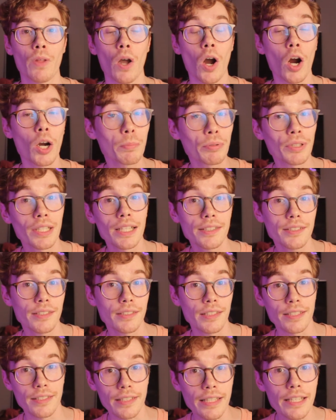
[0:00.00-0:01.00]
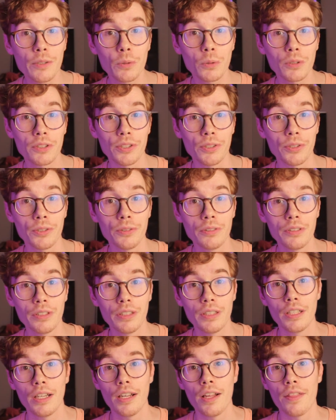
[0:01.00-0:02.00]
R+ is equal to
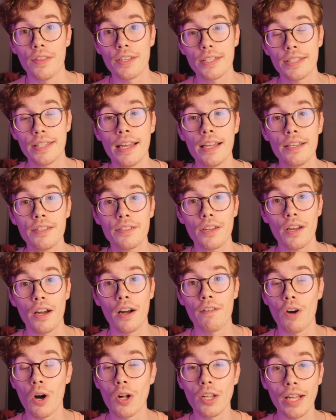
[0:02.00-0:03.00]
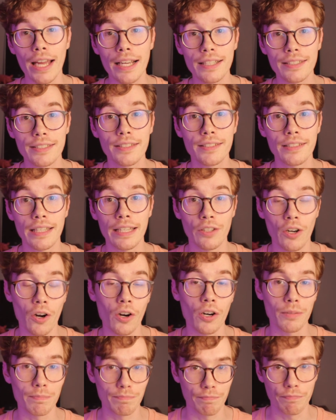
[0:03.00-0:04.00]
the set of all x's in
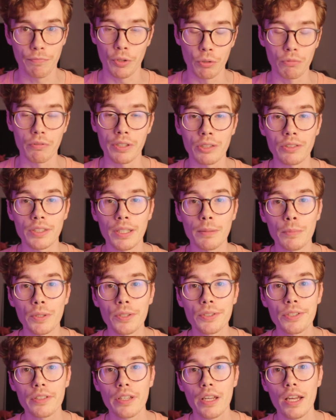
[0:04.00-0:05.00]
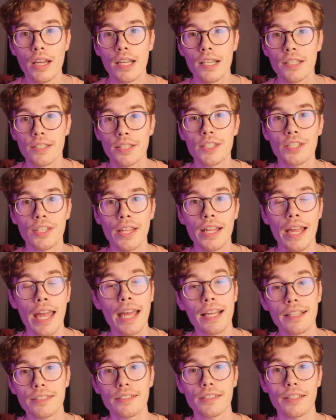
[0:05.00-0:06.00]
R, the real numbers, such that
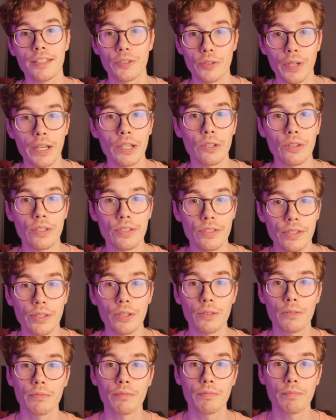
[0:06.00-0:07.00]
x is greater than 0.